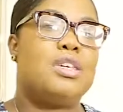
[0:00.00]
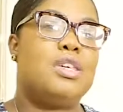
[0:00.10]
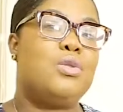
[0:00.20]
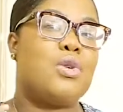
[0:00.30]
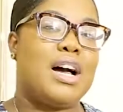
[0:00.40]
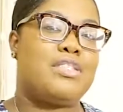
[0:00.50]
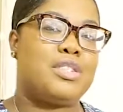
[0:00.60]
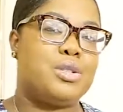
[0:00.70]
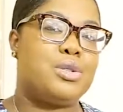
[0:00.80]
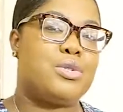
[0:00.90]
You have
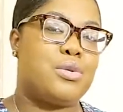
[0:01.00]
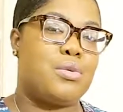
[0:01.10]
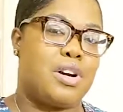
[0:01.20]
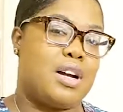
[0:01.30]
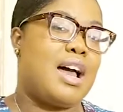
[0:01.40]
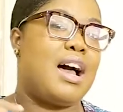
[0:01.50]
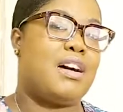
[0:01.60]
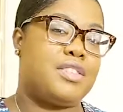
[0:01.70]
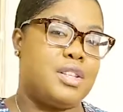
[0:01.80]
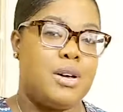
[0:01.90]
to do the work
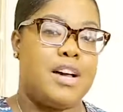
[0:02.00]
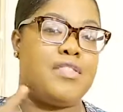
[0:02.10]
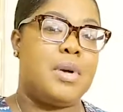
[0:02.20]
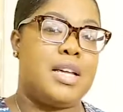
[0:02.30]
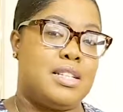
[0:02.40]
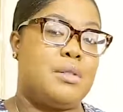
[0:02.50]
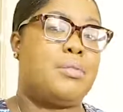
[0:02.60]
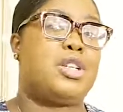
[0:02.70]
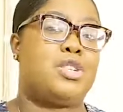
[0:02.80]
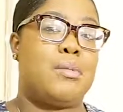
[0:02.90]
after you have painted the
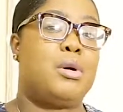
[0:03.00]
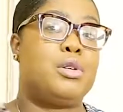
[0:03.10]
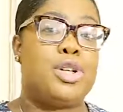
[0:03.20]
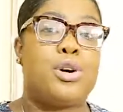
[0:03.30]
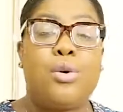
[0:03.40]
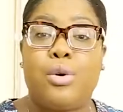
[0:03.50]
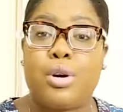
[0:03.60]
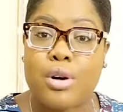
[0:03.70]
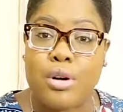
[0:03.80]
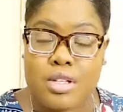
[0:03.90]
picture about your
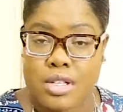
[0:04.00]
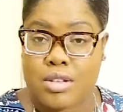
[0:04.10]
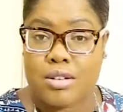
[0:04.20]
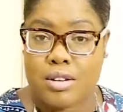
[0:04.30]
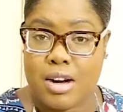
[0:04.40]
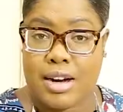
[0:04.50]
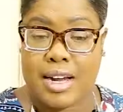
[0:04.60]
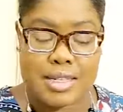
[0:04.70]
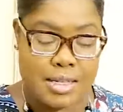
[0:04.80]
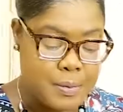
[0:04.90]
own goals,
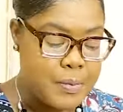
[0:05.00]
correct?